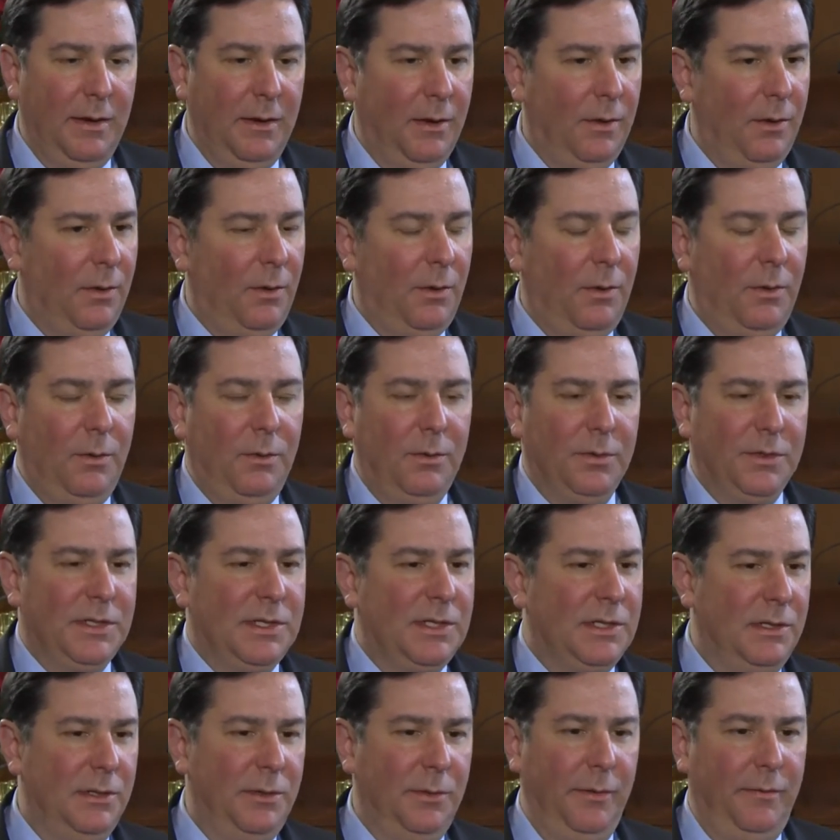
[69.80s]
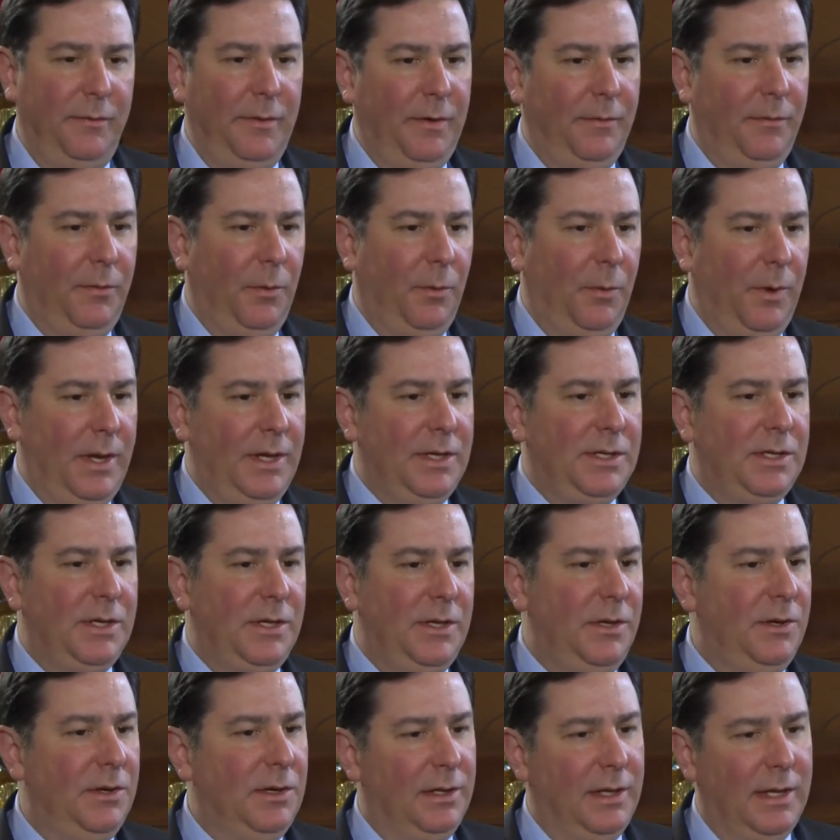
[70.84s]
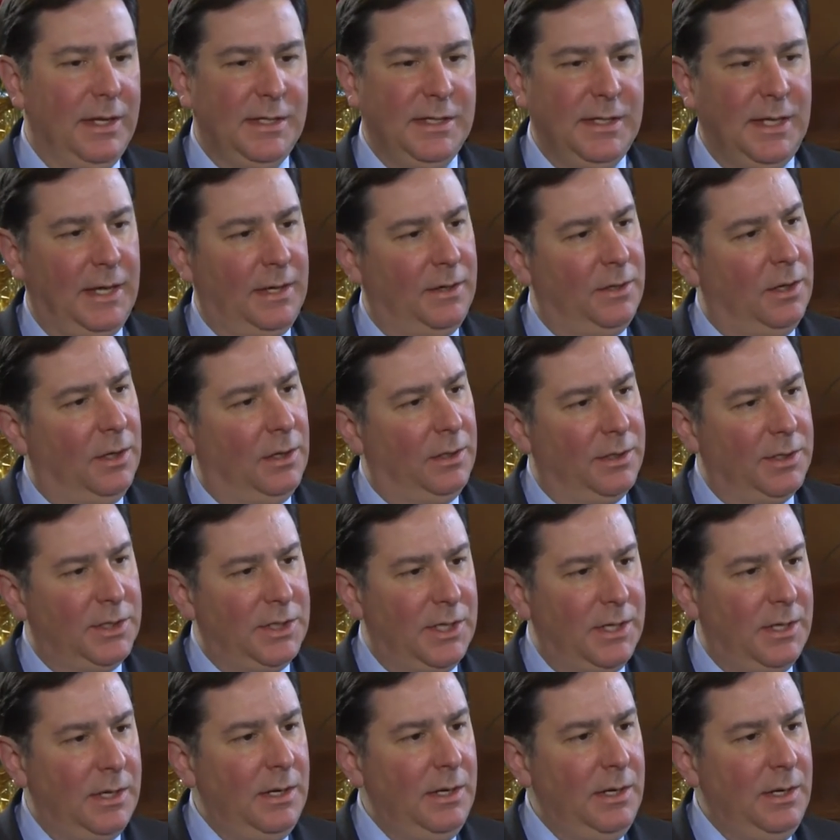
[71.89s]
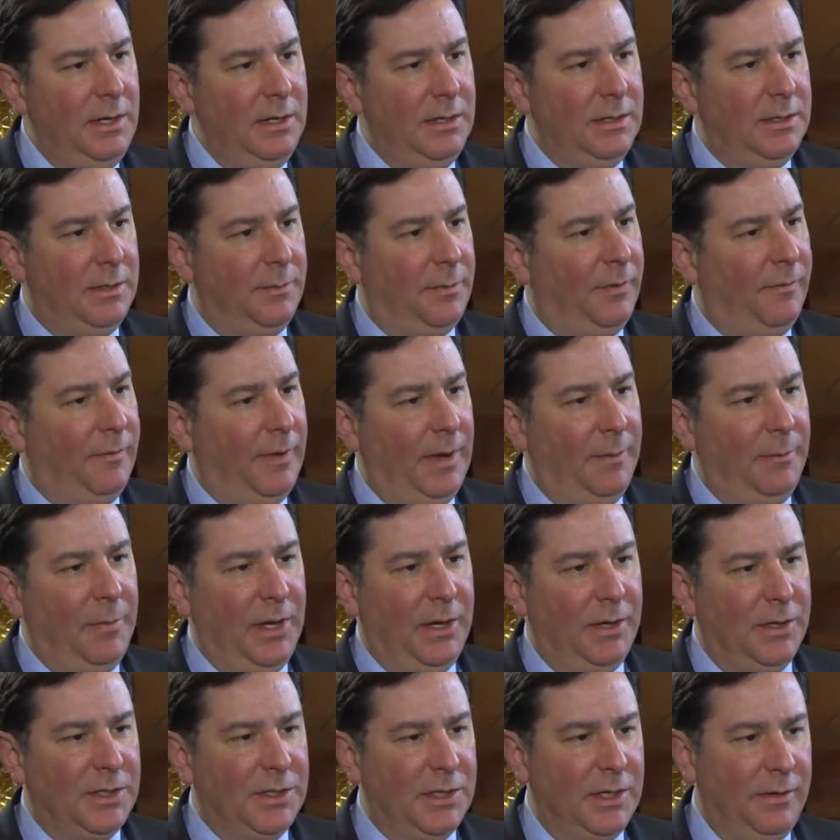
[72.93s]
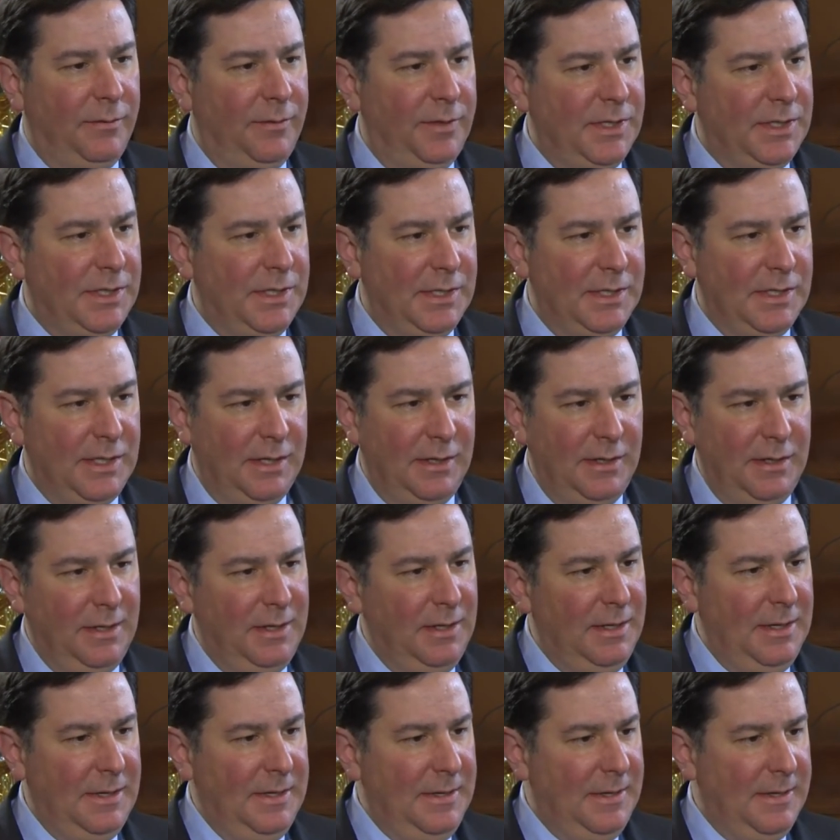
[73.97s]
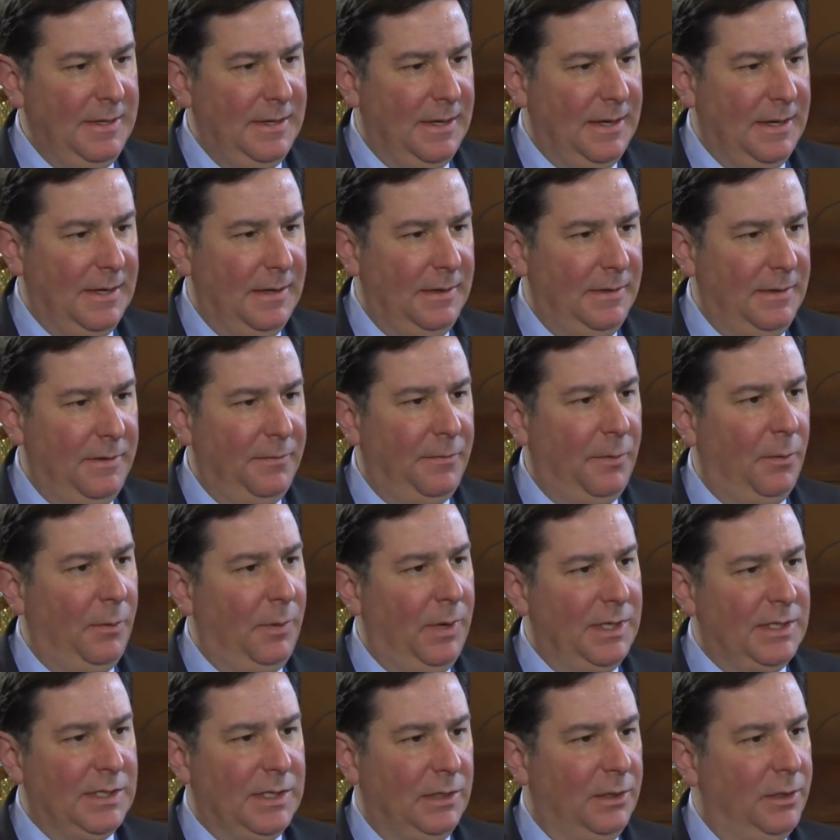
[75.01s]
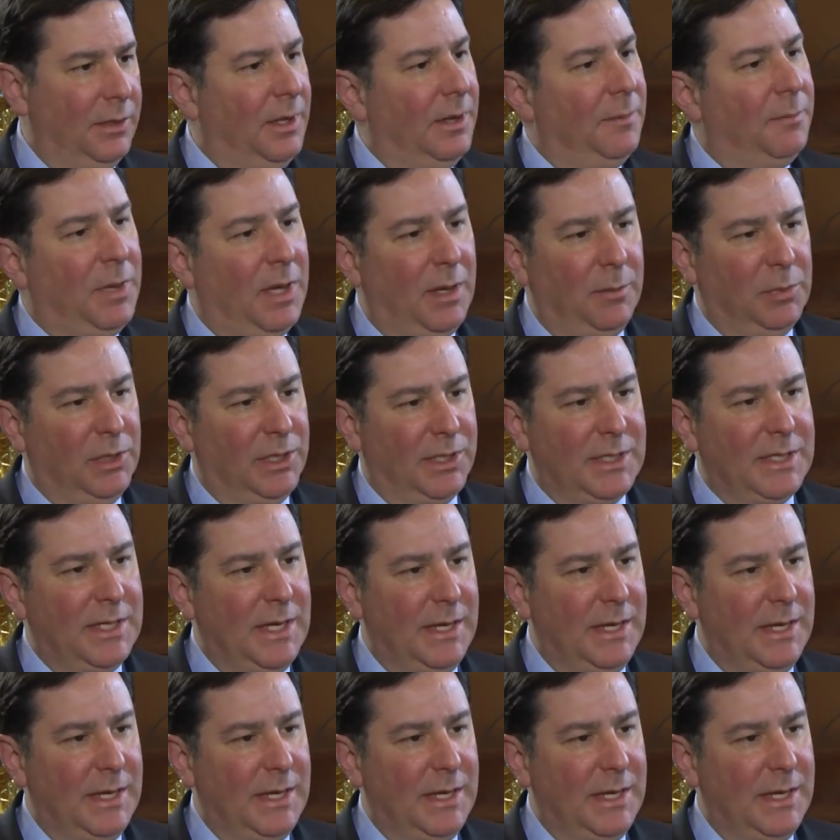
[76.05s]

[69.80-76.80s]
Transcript: at a whole slew of different ways to utilize technology to provide better services and uh, different ways to look at public